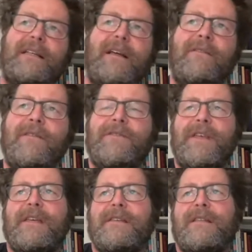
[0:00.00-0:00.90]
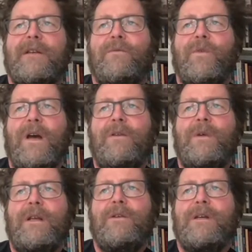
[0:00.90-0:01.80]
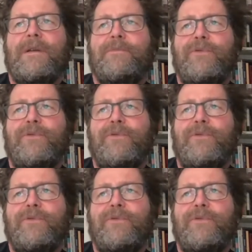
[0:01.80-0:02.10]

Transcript: Another thing is that when we look at